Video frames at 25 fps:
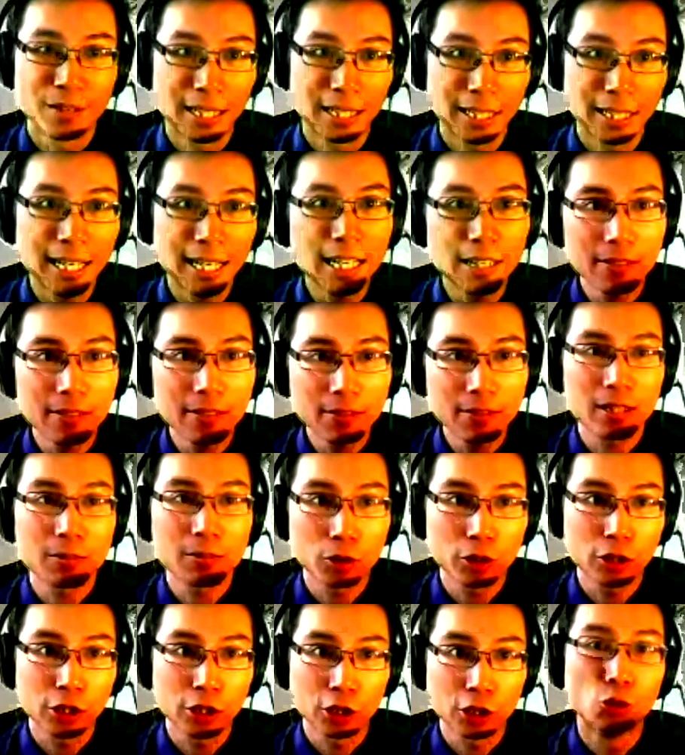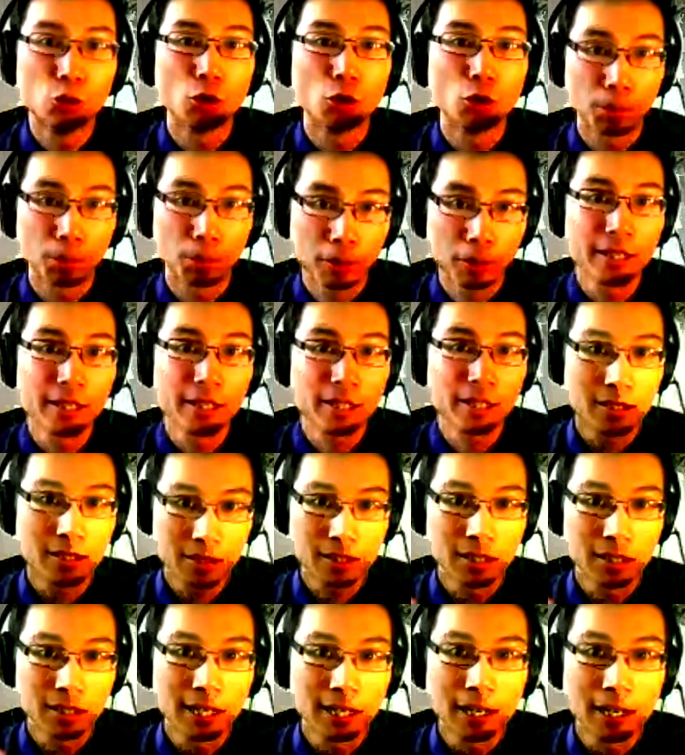kind of like similar to Google
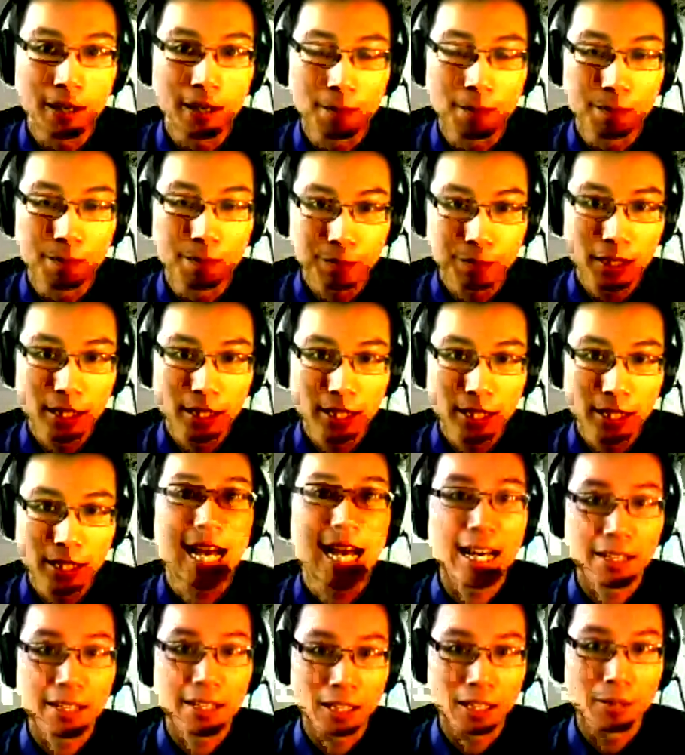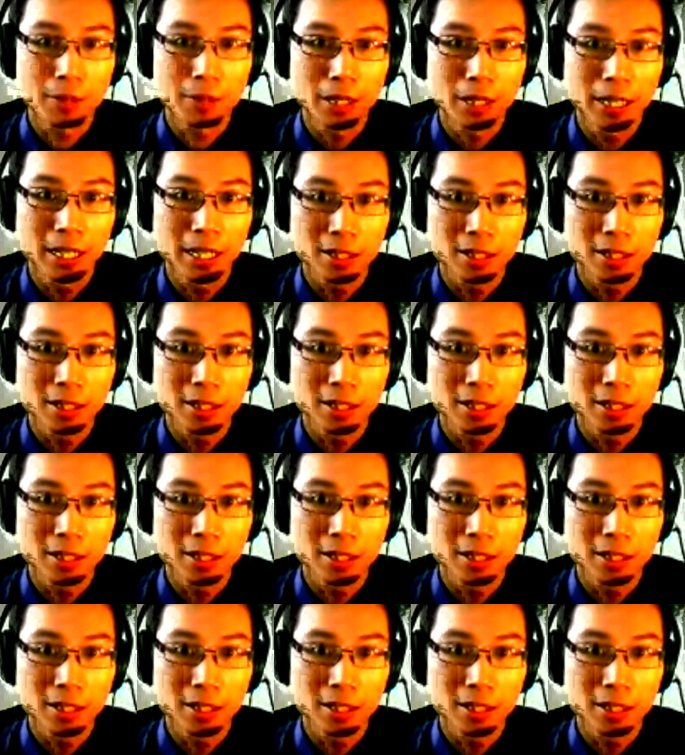Plus um, status updates.